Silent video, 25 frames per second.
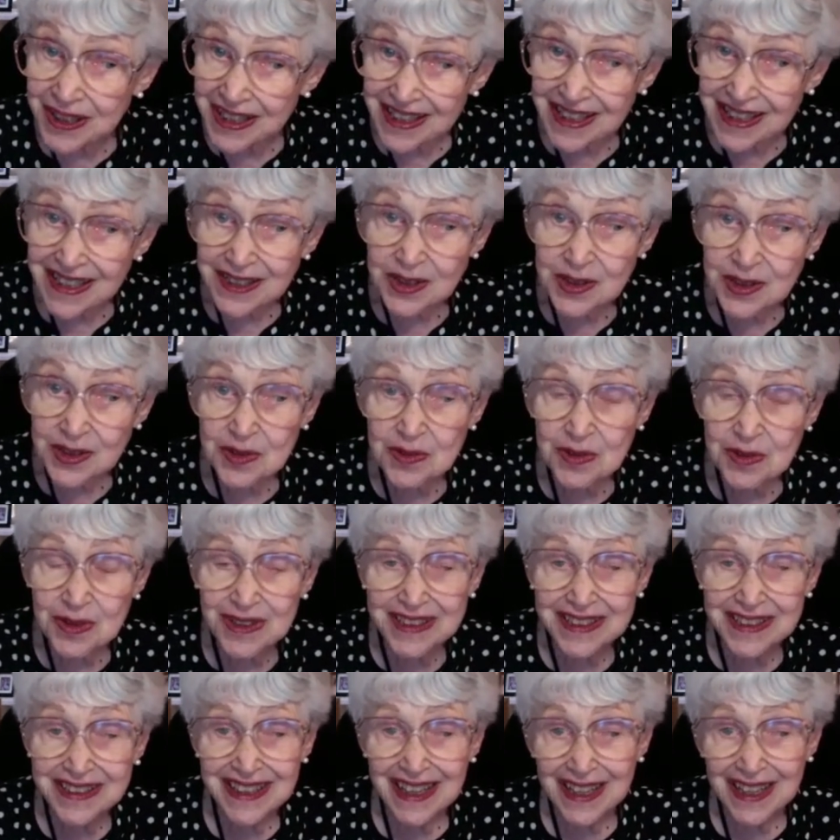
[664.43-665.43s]

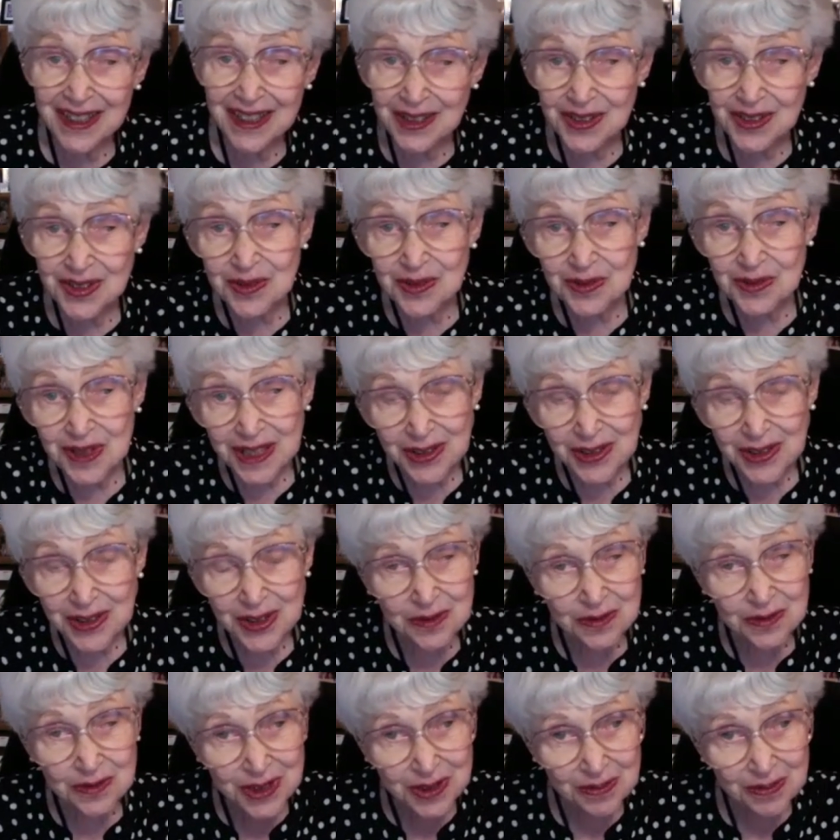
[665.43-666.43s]
actually our direction
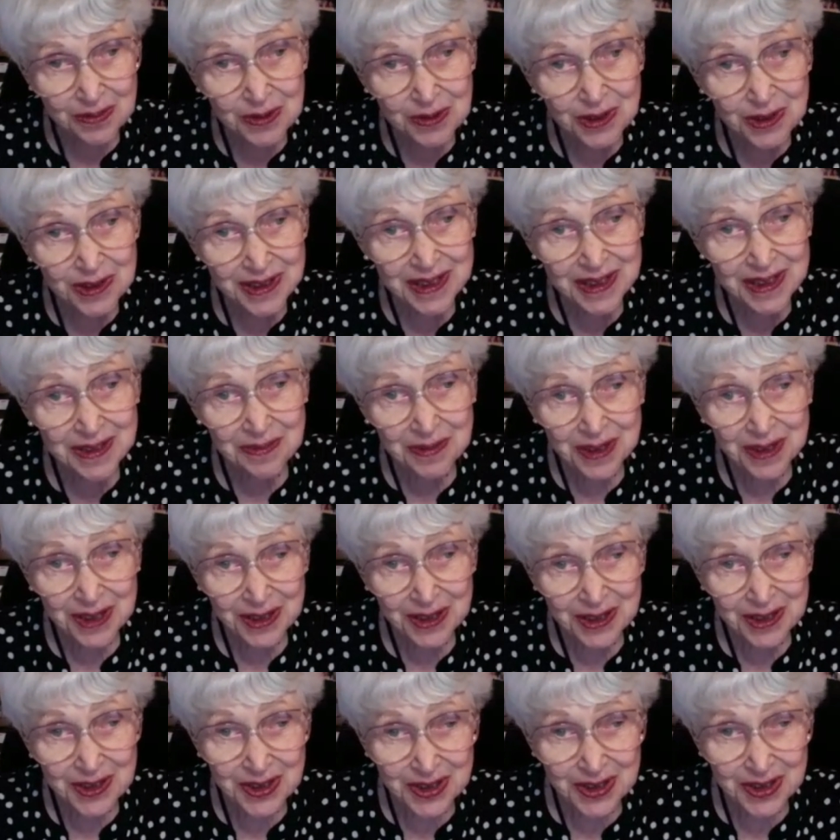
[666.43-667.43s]
was more in the
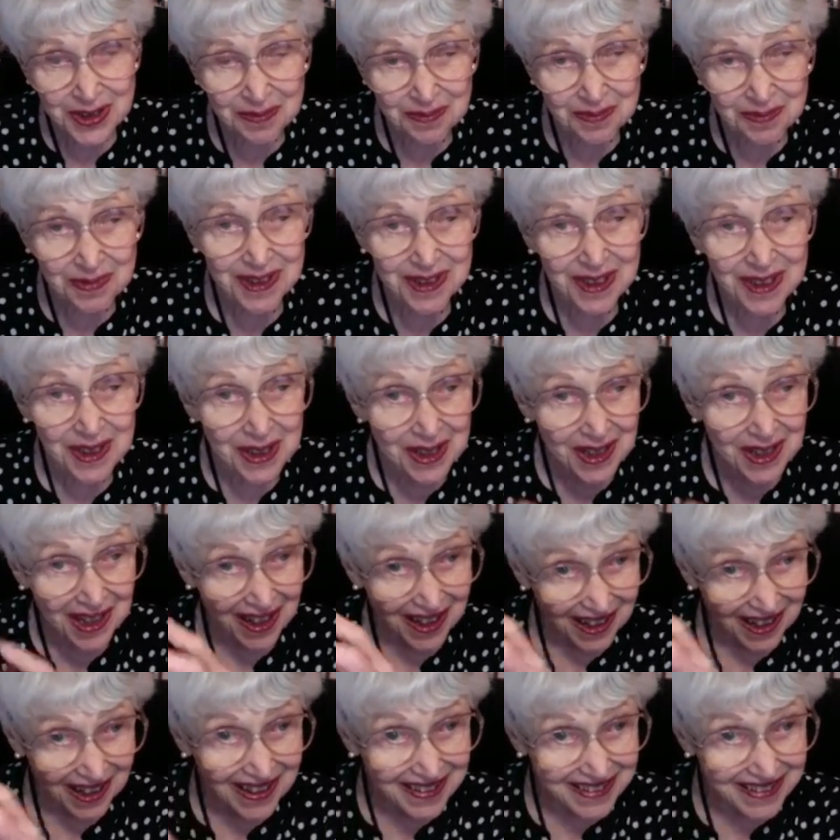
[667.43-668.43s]
partnership
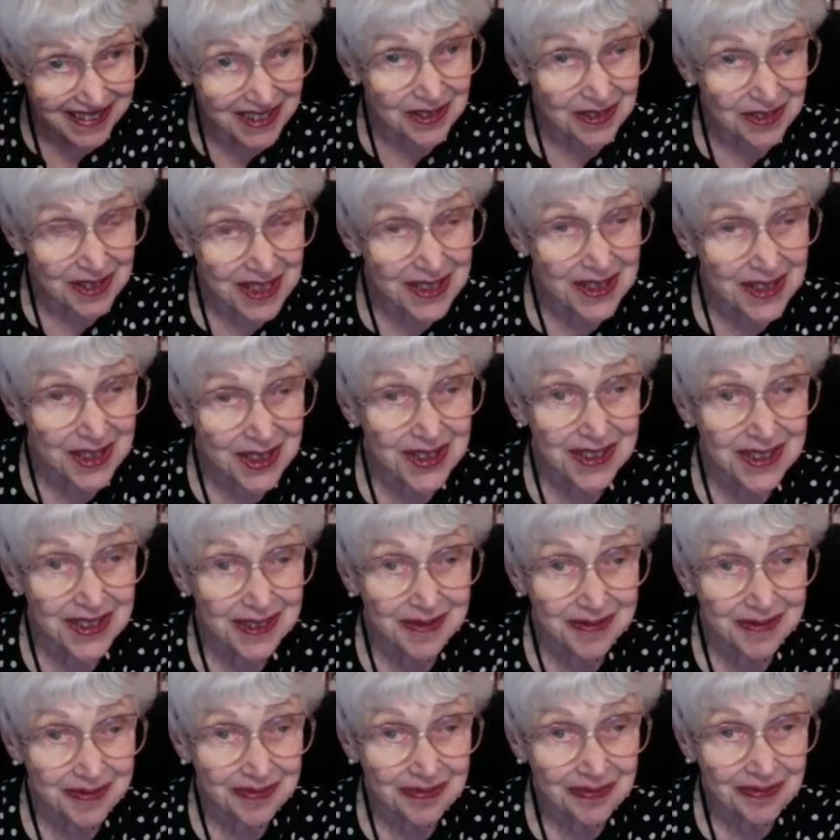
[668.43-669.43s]
direction.
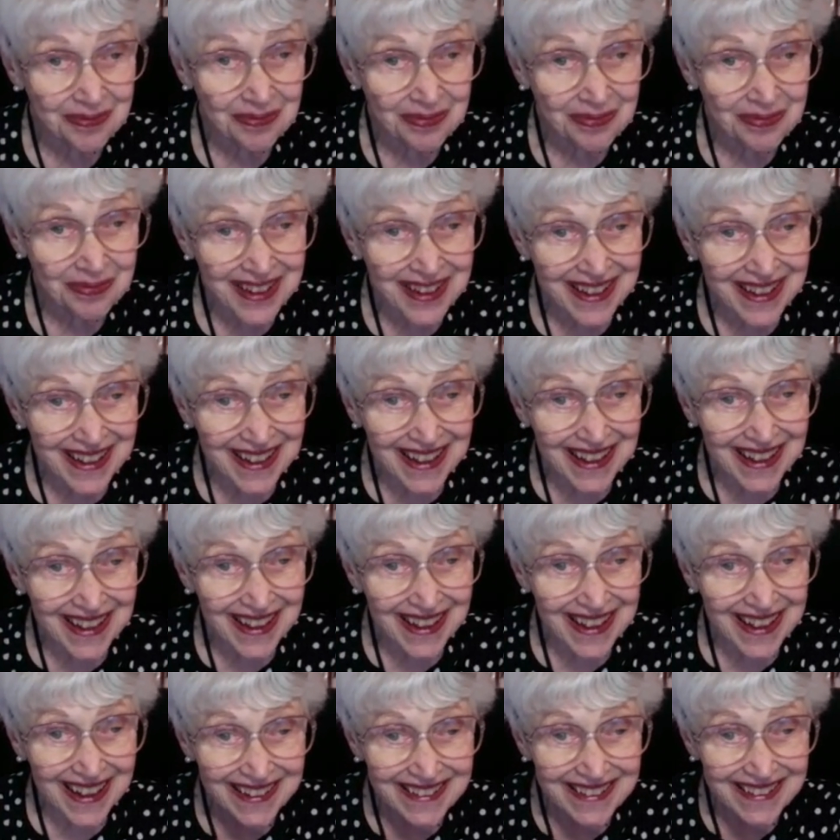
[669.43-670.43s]

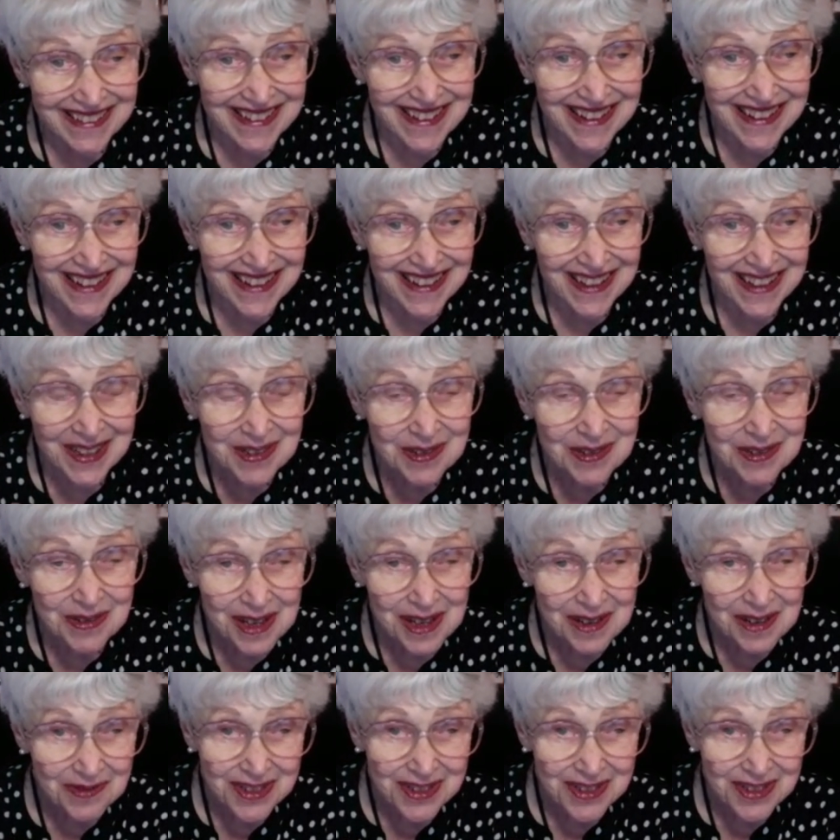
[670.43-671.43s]
And you
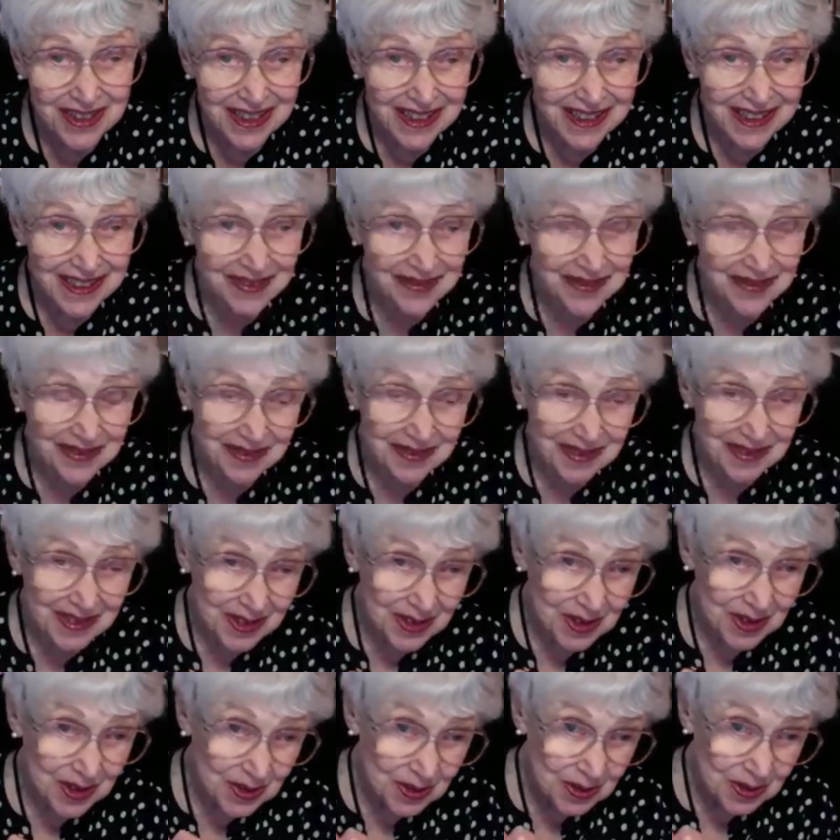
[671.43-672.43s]
have
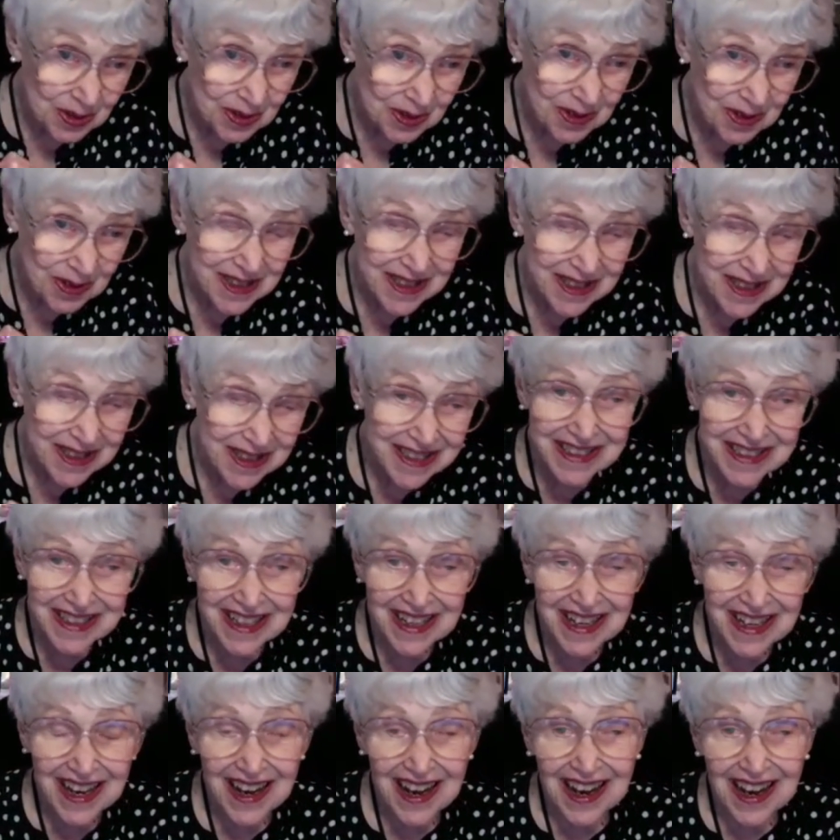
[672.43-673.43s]
stories
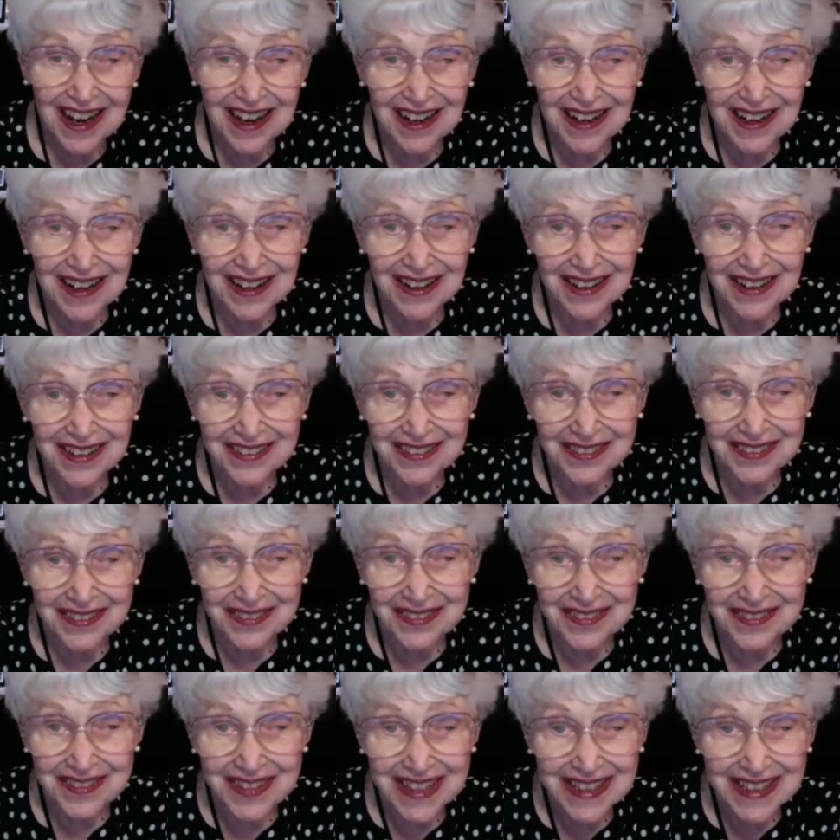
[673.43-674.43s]

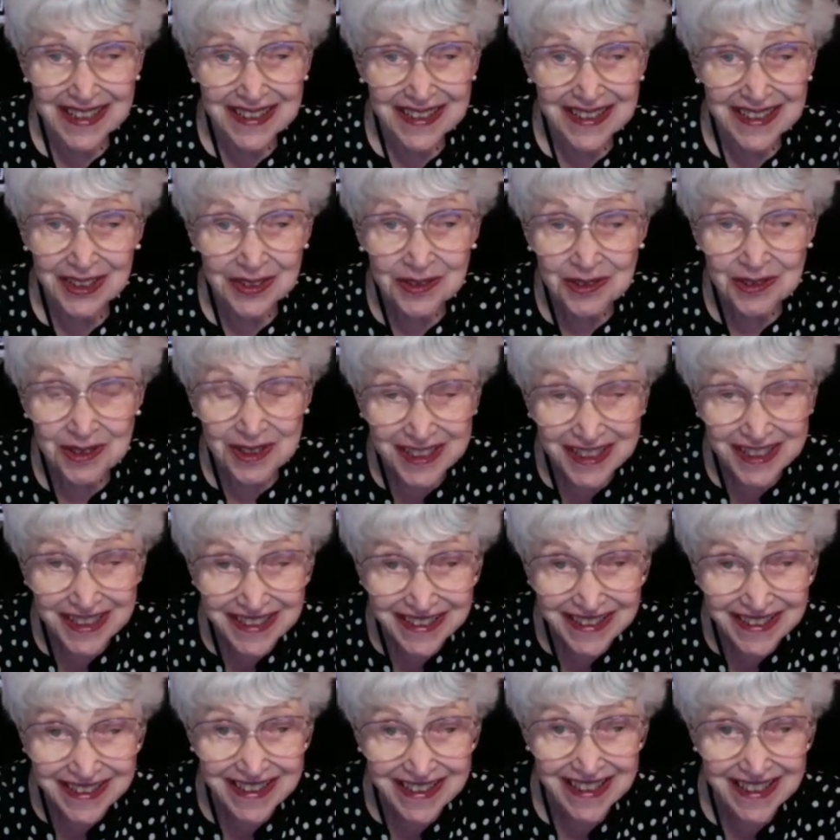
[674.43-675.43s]
that
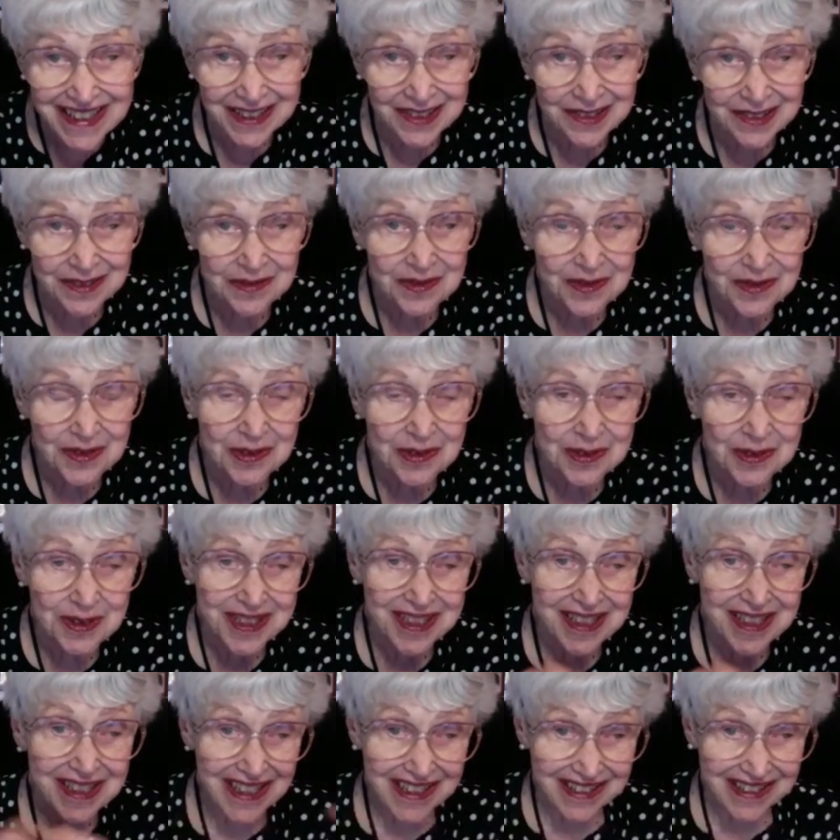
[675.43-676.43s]
contradict that, of
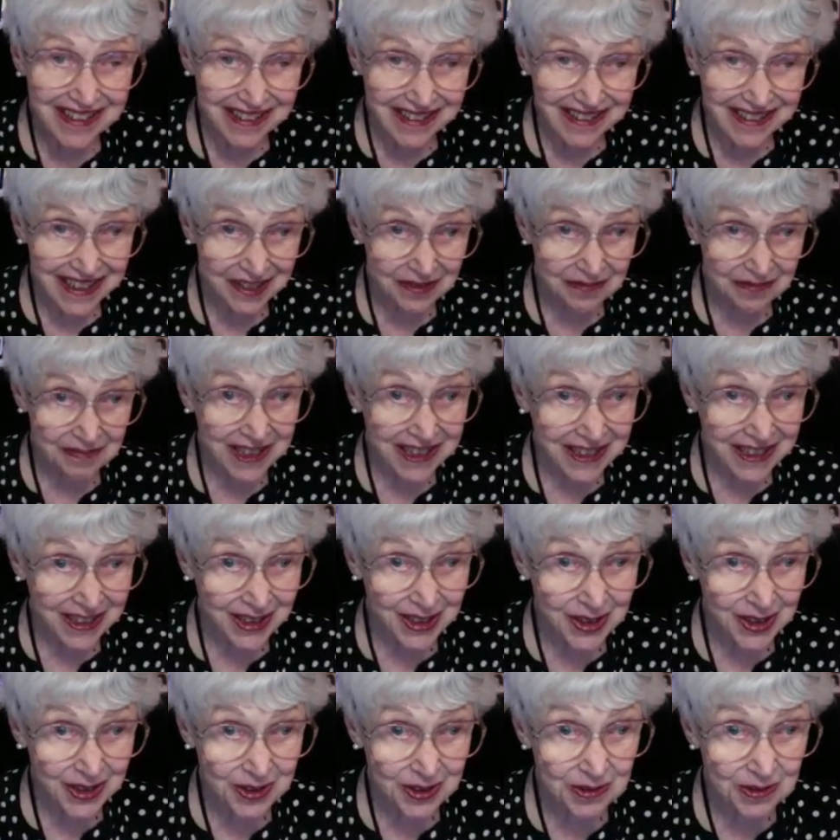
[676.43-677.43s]
course, like the caveman
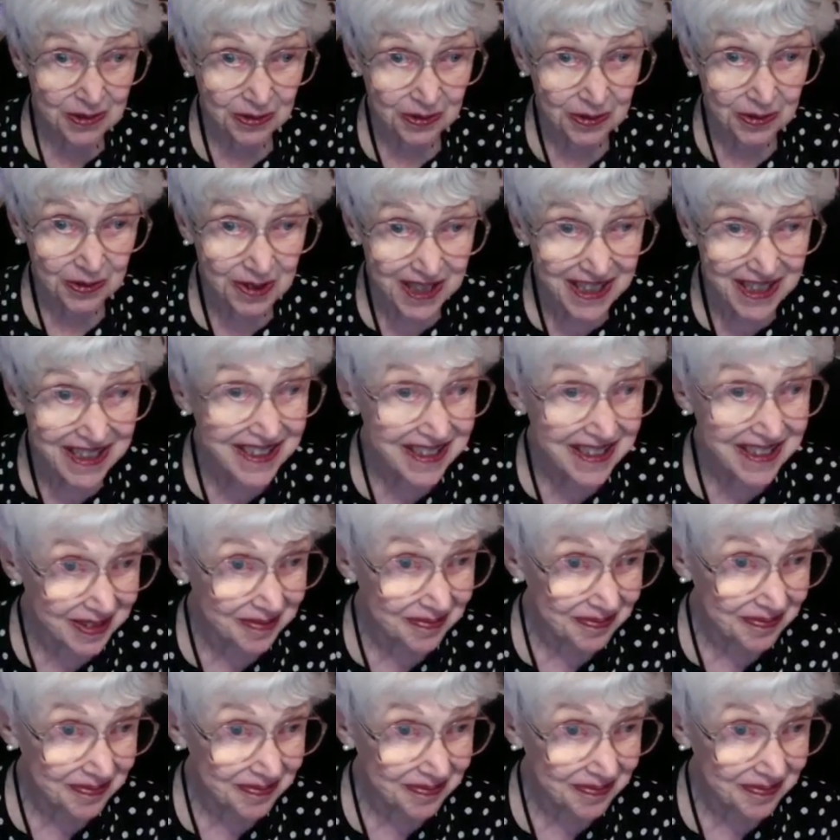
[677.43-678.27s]
cartoon, right?